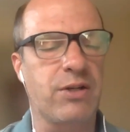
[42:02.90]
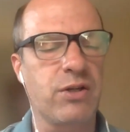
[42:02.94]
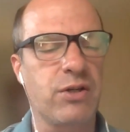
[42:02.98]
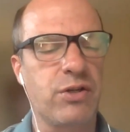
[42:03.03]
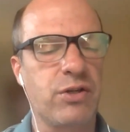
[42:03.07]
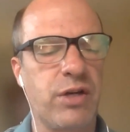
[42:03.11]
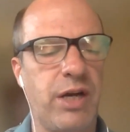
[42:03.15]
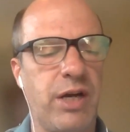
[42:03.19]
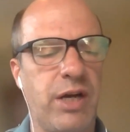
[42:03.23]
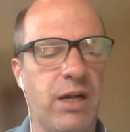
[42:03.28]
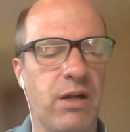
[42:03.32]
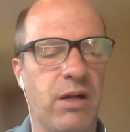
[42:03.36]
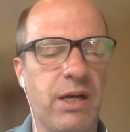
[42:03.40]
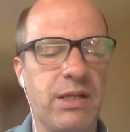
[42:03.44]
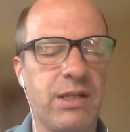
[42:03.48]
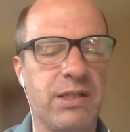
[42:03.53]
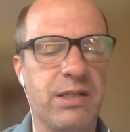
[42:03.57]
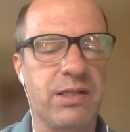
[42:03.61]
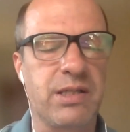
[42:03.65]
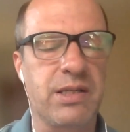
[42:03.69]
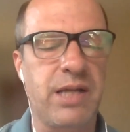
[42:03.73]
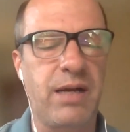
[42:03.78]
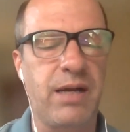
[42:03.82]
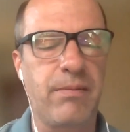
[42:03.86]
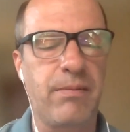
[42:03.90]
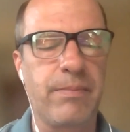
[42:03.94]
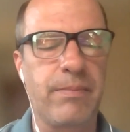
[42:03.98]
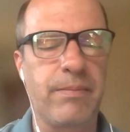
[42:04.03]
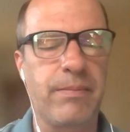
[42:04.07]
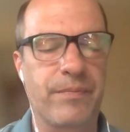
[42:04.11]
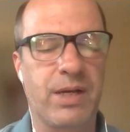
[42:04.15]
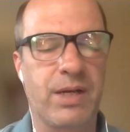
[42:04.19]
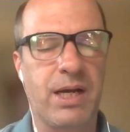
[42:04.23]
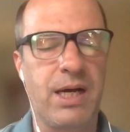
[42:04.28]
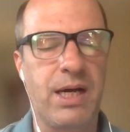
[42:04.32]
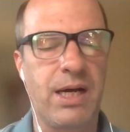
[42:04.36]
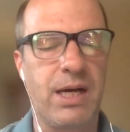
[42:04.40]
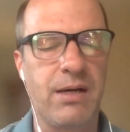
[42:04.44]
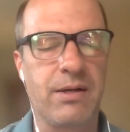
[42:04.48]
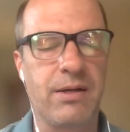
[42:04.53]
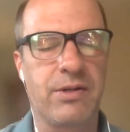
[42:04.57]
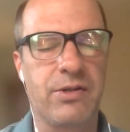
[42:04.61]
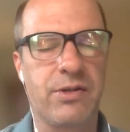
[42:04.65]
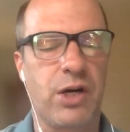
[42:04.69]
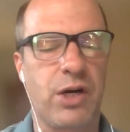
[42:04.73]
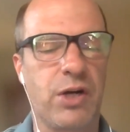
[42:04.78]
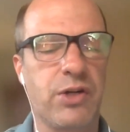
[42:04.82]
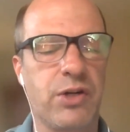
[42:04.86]
trailer at the same
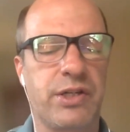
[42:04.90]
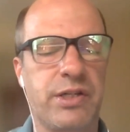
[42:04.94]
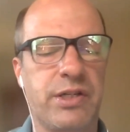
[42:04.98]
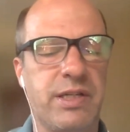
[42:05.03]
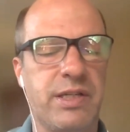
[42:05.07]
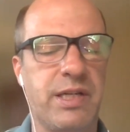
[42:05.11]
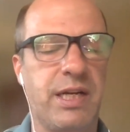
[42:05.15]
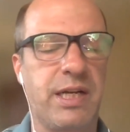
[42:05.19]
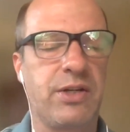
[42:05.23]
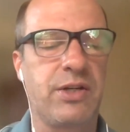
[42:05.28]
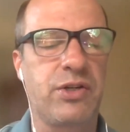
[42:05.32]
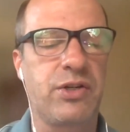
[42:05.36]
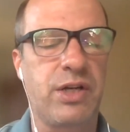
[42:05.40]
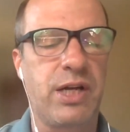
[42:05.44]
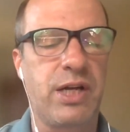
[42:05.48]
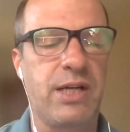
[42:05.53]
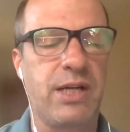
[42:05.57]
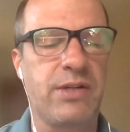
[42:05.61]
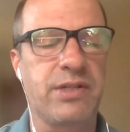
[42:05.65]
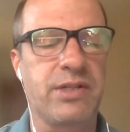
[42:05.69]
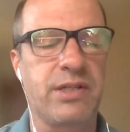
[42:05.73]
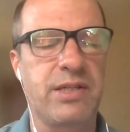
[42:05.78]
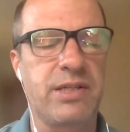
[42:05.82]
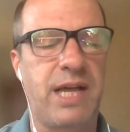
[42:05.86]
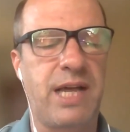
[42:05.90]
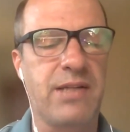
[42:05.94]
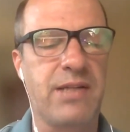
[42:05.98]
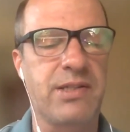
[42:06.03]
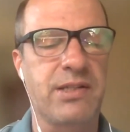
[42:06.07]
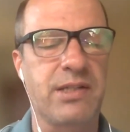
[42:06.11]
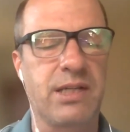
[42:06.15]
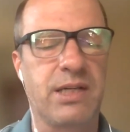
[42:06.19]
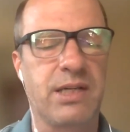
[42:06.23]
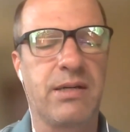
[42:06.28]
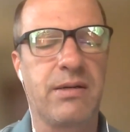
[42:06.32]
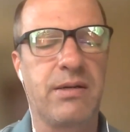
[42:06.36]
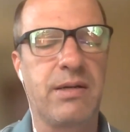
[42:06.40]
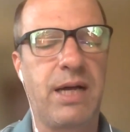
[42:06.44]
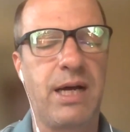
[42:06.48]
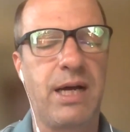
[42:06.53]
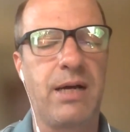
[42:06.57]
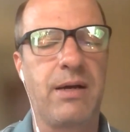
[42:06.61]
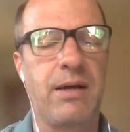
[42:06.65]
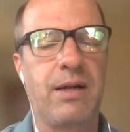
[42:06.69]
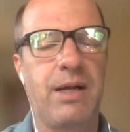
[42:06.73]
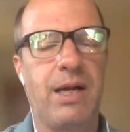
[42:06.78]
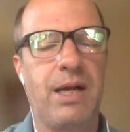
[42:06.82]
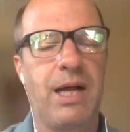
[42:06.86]
charging station as a
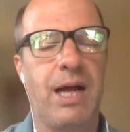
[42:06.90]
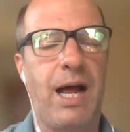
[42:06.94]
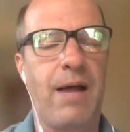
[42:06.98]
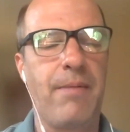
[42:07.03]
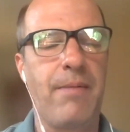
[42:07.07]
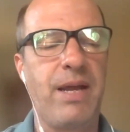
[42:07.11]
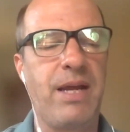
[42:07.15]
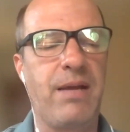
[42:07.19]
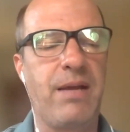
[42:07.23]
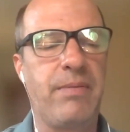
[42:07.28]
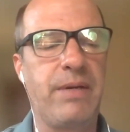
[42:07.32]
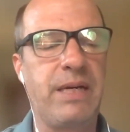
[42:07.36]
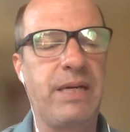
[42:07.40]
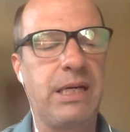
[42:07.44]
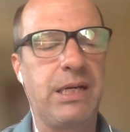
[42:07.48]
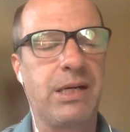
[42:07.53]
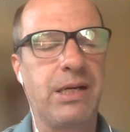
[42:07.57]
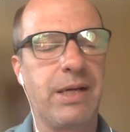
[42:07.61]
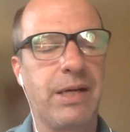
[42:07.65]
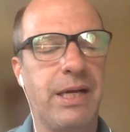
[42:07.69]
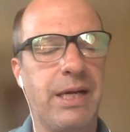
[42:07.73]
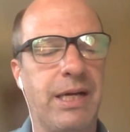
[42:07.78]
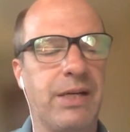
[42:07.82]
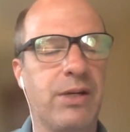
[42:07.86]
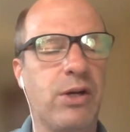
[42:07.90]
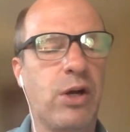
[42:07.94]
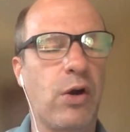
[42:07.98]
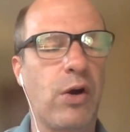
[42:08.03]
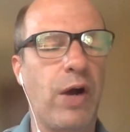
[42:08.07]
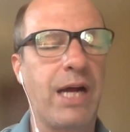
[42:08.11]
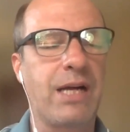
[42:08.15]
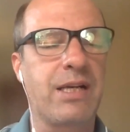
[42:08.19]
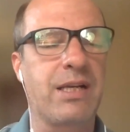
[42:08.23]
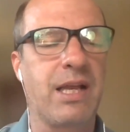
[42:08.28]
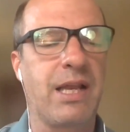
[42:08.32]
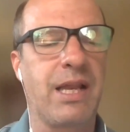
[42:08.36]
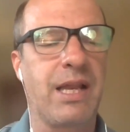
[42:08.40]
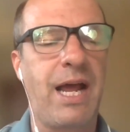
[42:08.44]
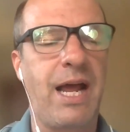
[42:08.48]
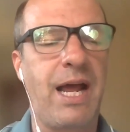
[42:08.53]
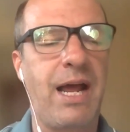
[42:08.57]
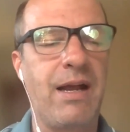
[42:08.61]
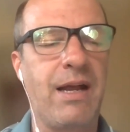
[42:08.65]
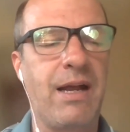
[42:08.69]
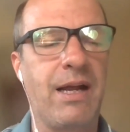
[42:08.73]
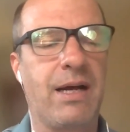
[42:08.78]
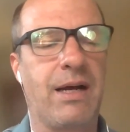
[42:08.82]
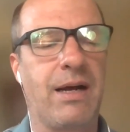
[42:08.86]
Tesla. I may be incorrect in
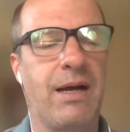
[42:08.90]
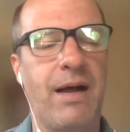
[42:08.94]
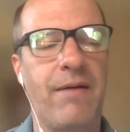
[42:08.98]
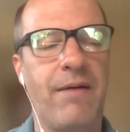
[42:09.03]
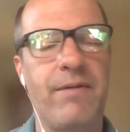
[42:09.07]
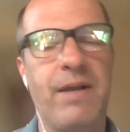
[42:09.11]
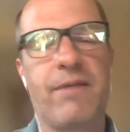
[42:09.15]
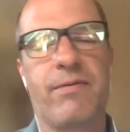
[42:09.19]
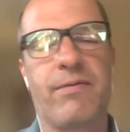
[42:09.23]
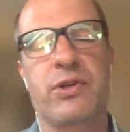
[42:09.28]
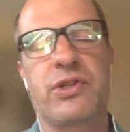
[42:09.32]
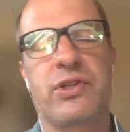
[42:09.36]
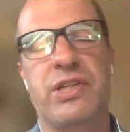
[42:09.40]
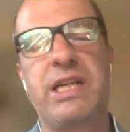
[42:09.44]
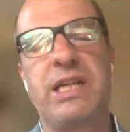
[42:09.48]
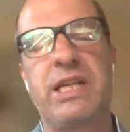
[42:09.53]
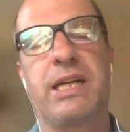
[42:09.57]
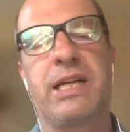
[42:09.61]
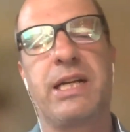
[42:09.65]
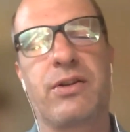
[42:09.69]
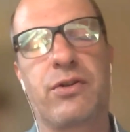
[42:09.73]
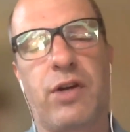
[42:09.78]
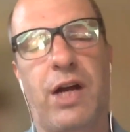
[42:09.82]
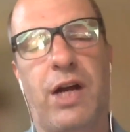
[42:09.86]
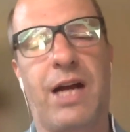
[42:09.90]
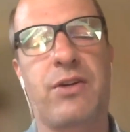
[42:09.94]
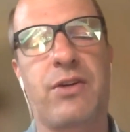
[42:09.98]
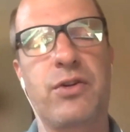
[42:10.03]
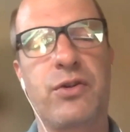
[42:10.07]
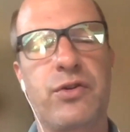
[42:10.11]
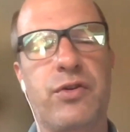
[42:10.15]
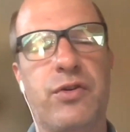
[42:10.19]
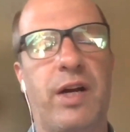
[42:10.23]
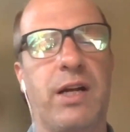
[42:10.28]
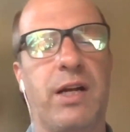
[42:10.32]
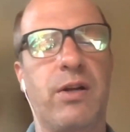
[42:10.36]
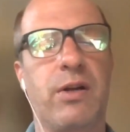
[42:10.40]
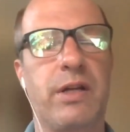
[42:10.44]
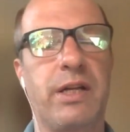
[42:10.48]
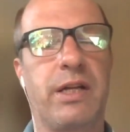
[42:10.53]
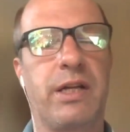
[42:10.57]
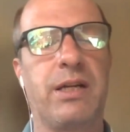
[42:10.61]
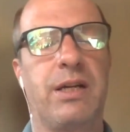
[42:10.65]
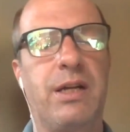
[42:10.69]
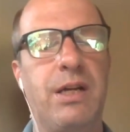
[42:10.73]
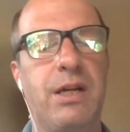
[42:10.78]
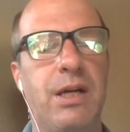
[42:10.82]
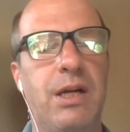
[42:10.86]
that. I've never seen a tractor trailer
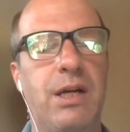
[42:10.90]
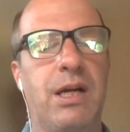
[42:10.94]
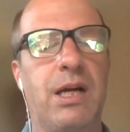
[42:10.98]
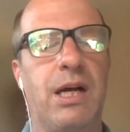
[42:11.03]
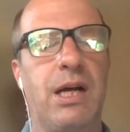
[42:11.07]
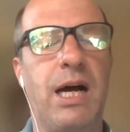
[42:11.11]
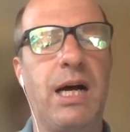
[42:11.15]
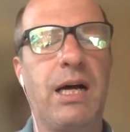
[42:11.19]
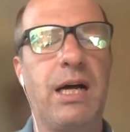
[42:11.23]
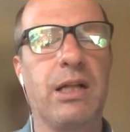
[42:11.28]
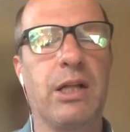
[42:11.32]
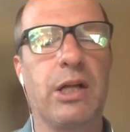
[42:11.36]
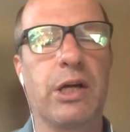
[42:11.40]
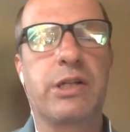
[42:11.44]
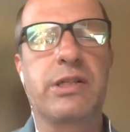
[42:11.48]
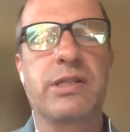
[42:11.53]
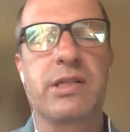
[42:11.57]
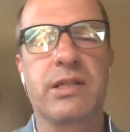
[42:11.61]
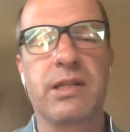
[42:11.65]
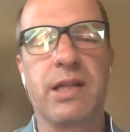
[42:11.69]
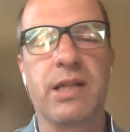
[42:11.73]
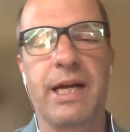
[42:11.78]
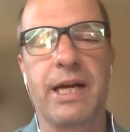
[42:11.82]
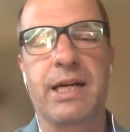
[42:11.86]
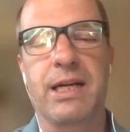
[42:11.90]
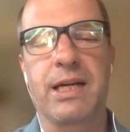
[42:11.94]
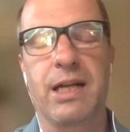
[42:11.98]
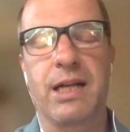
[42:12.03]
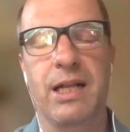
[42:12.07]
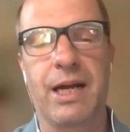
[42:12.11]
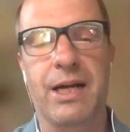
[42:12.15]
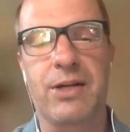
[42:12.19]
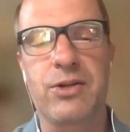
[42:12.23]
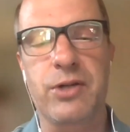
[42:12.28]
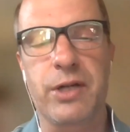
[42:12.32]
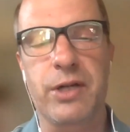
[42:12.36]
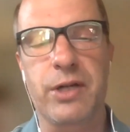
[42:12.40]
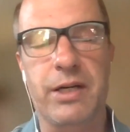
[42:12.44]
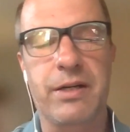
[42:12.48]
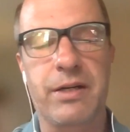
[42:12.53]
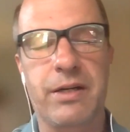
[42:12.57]
that looked like an electric